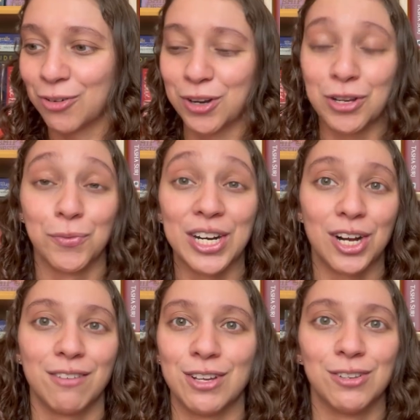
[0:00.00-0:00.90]
or you read
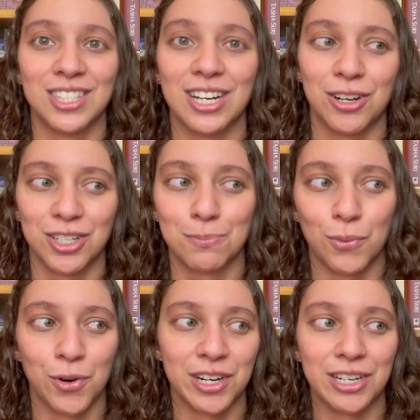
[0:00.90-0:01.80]
all those and then you're just bored.